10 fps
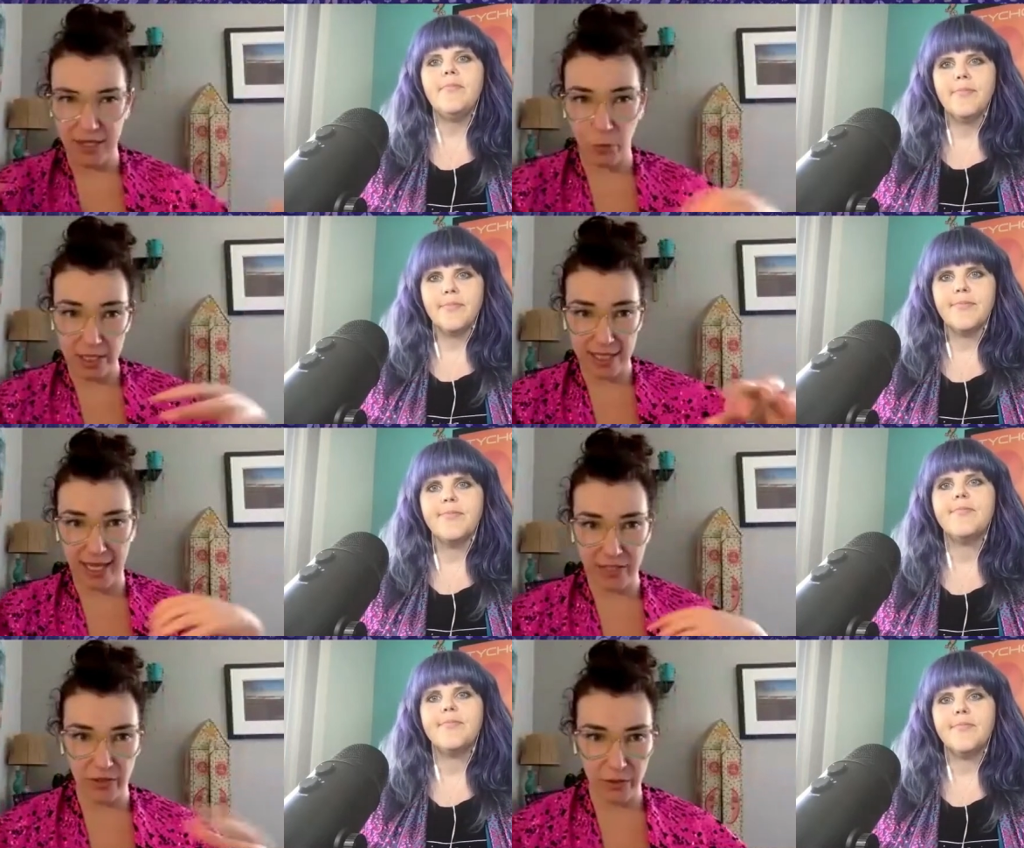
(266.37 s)
Speaker 1: wants an
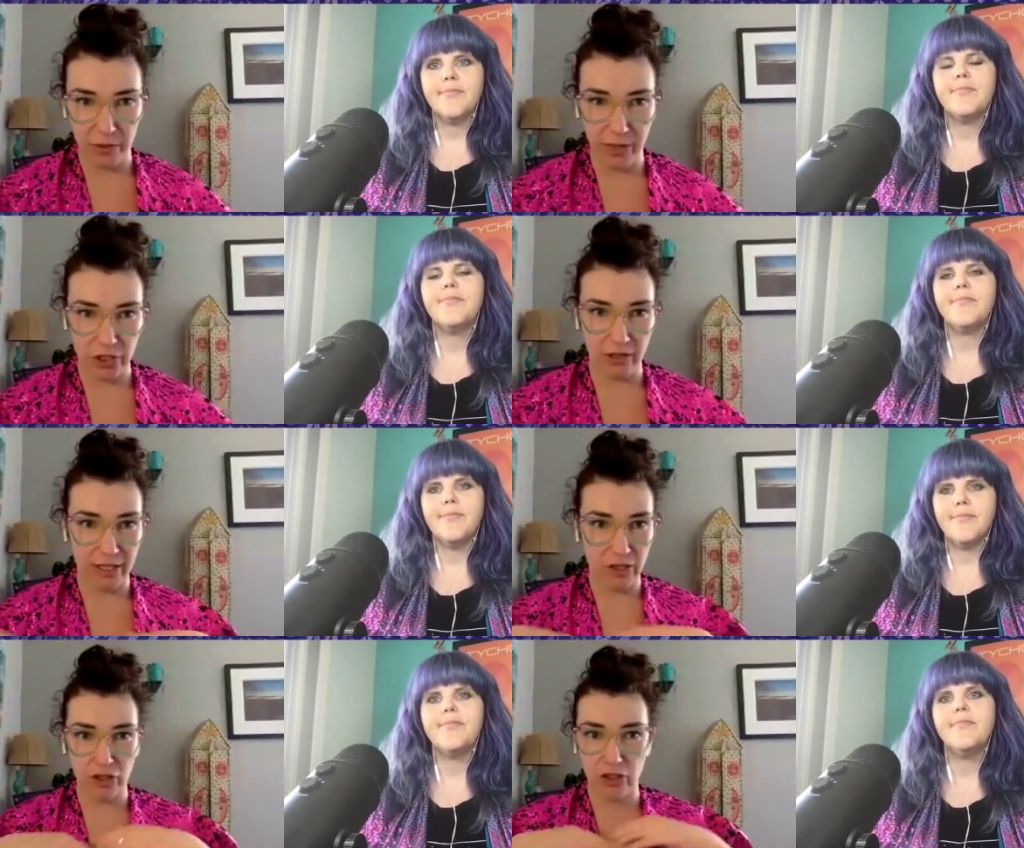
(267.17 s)
answer to a question like
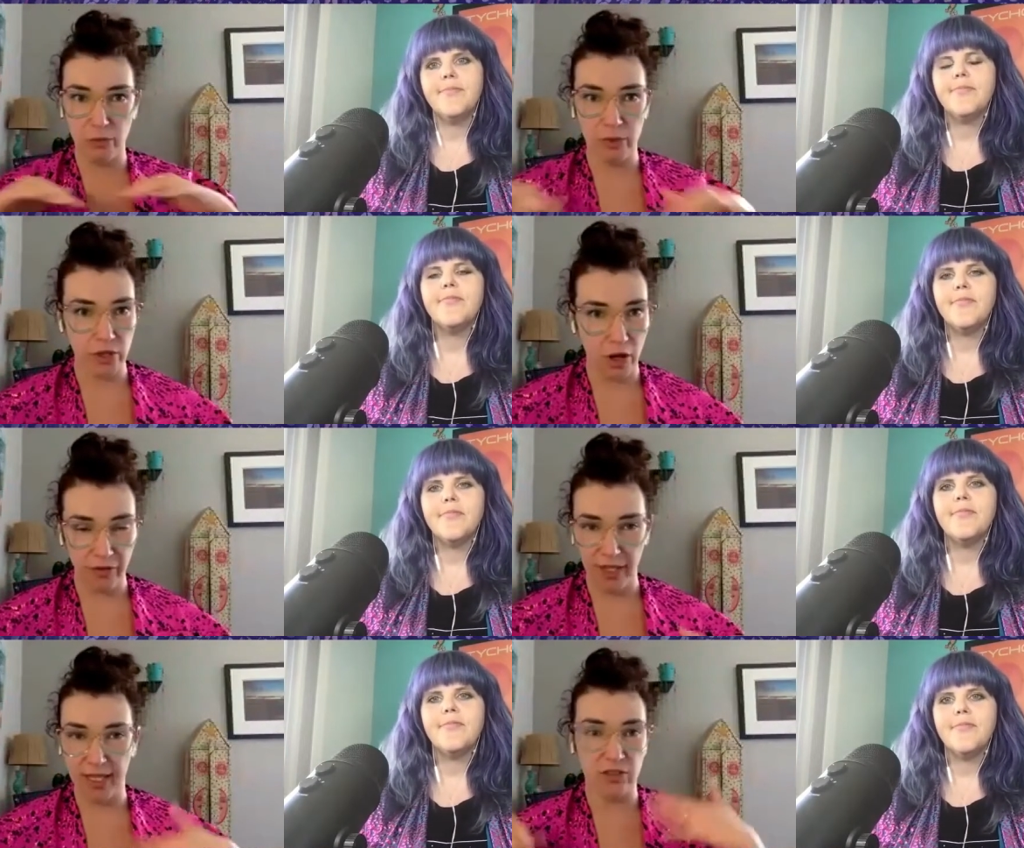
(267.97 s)
just to resolve
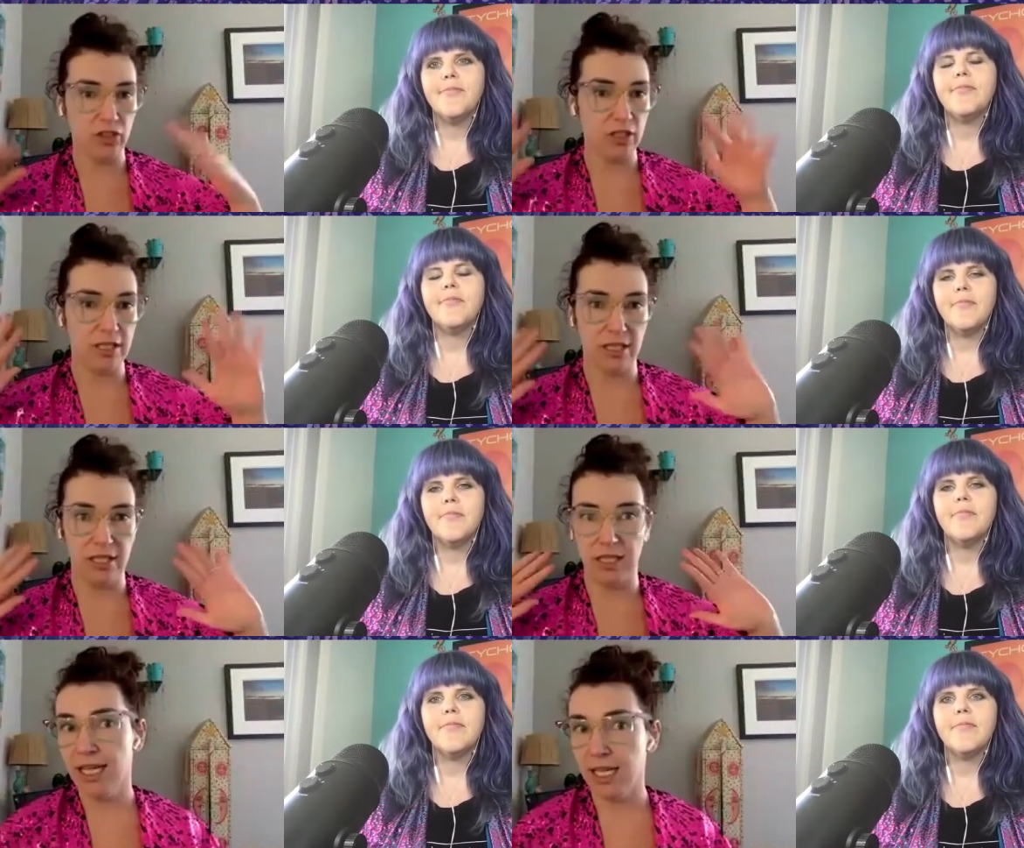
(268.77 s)
things just to
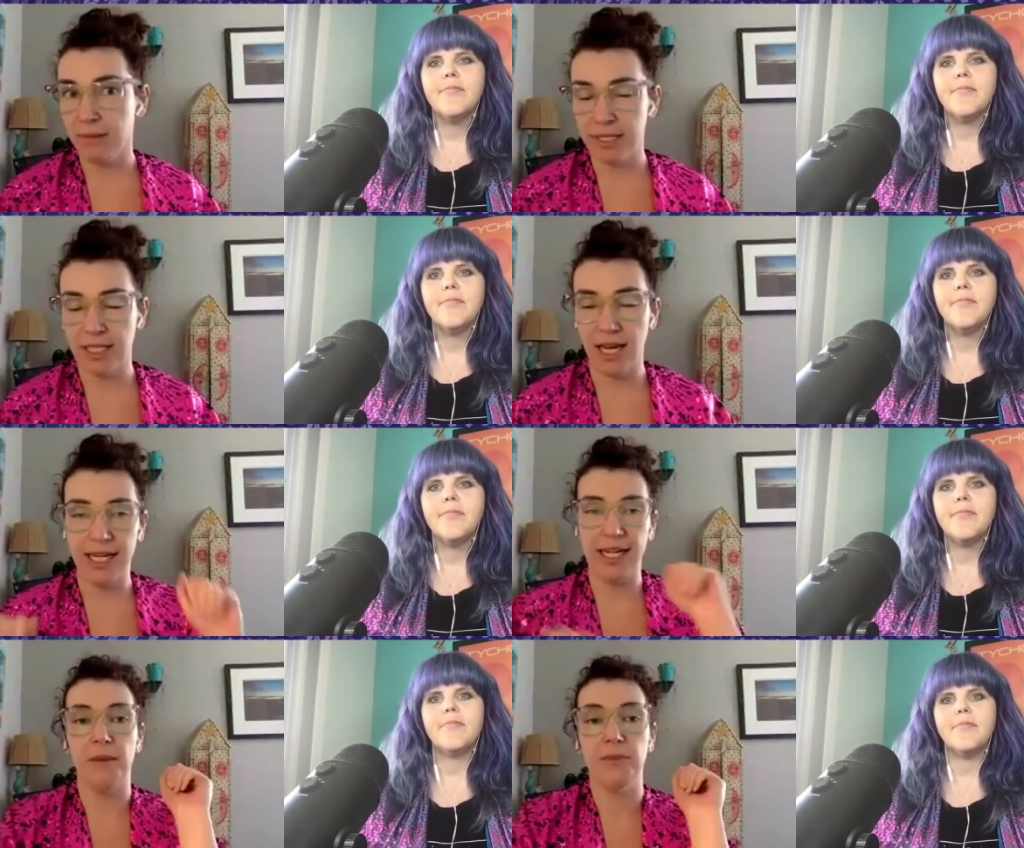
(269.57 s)
keep it tidy
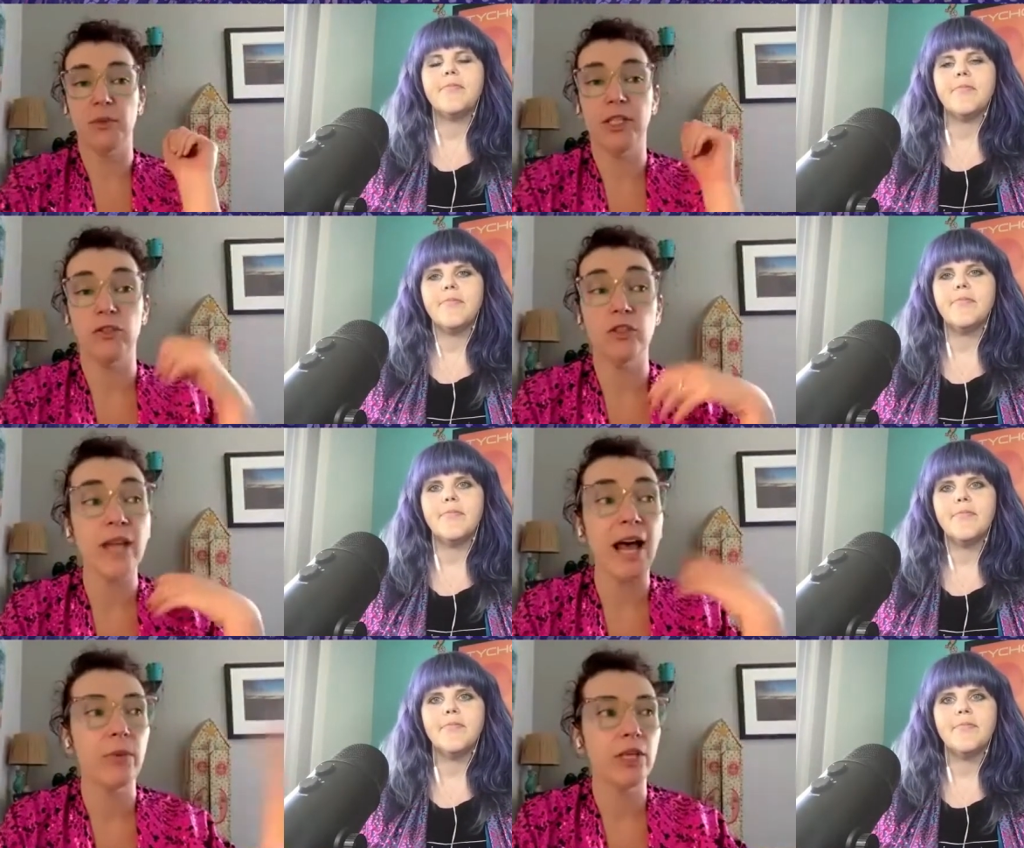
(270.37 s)
And so when you do that
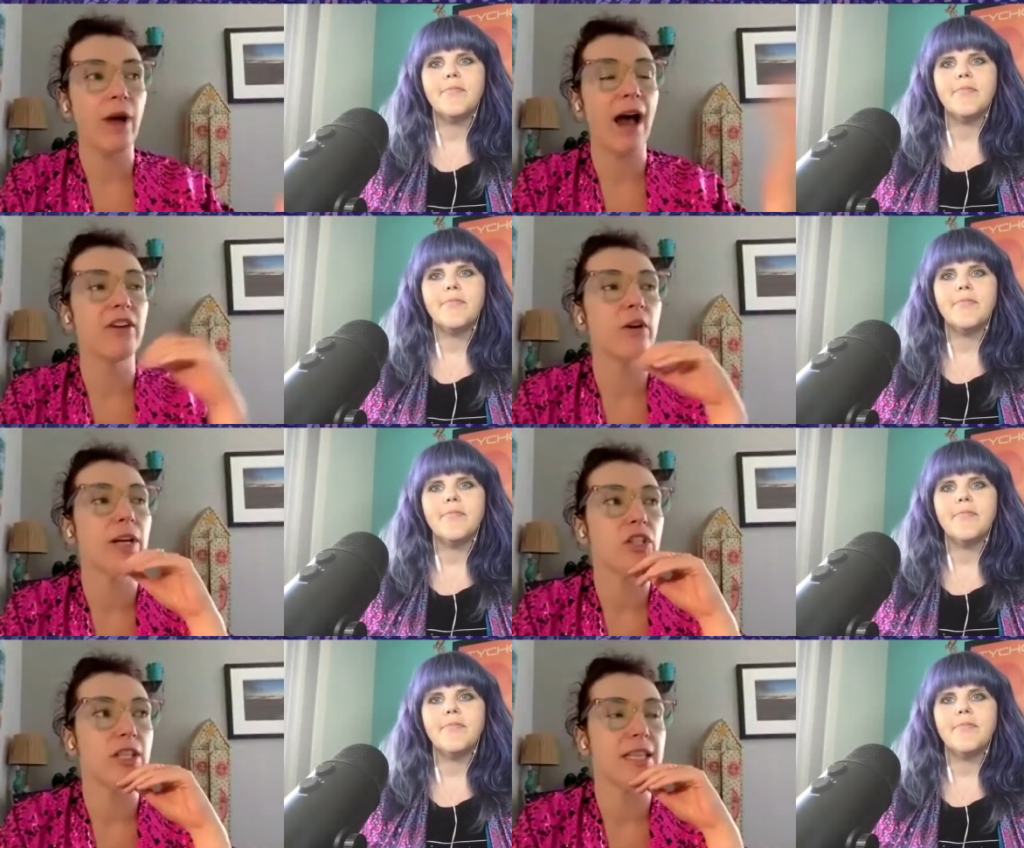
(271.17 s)
when you have a question